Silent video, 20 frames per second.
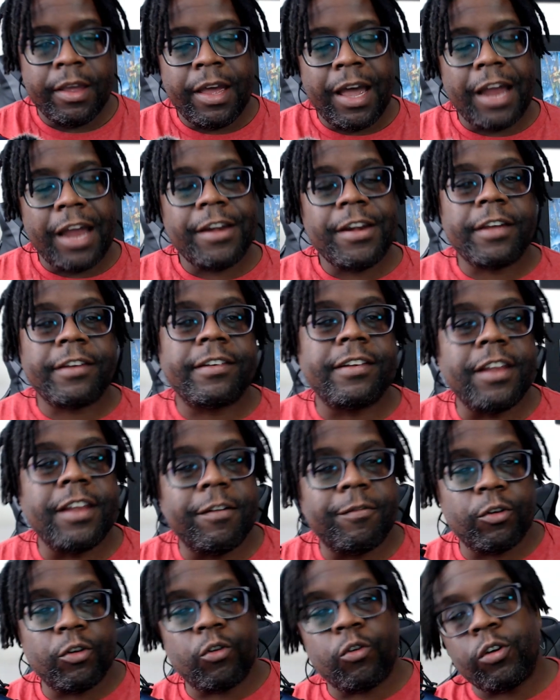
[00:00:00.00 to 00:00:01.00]
Our next
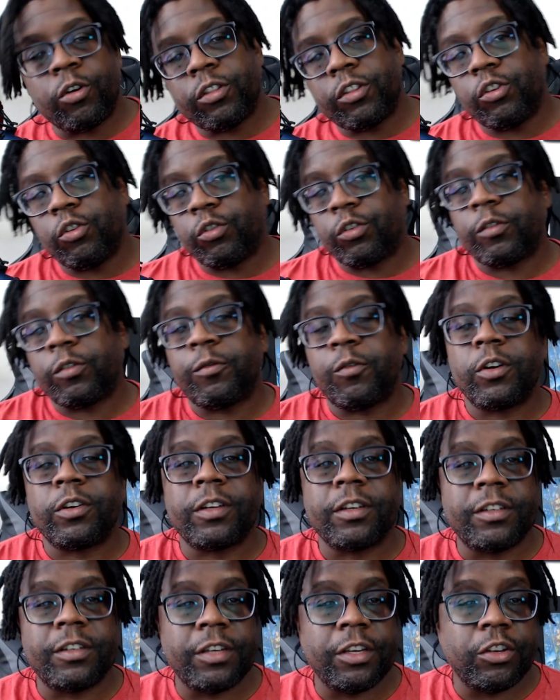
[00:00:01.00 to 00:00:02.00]
level on the use of force
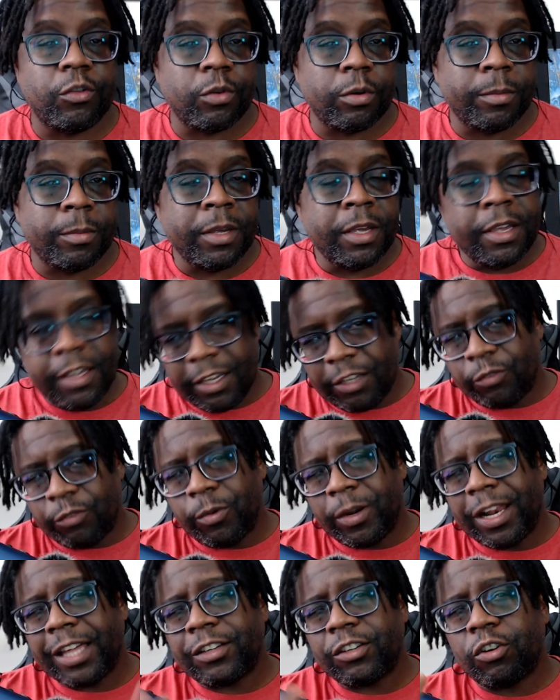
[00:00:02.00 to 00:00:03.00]
continuum is
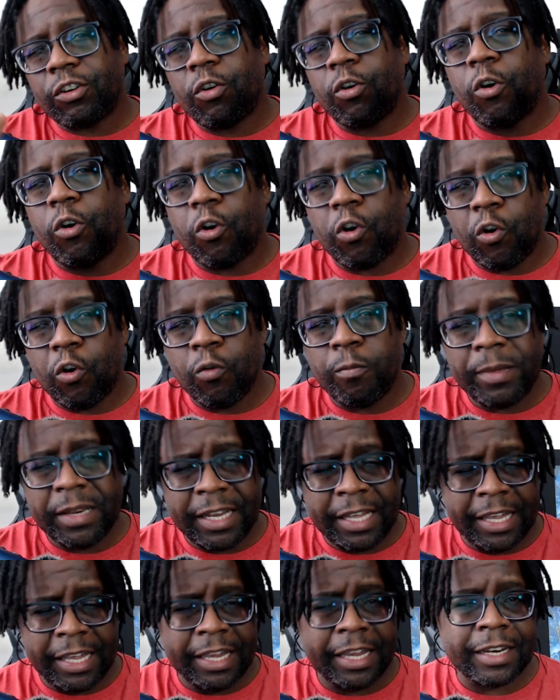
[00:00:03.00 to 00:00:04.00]
what I like to call open
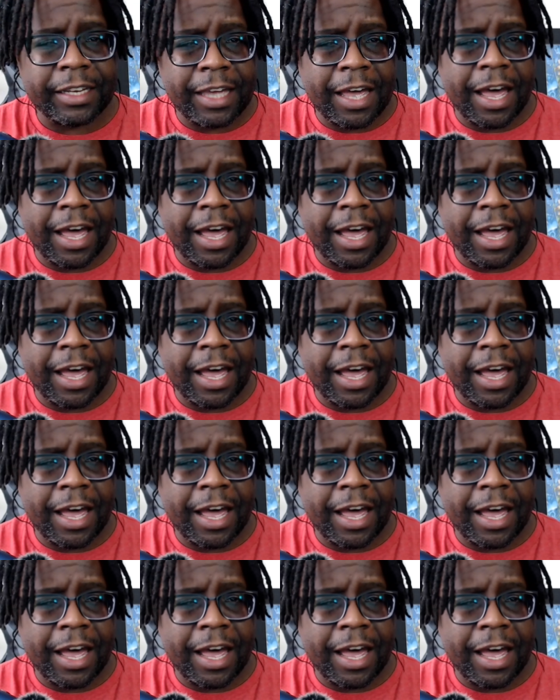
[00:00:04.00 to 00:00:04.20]
hand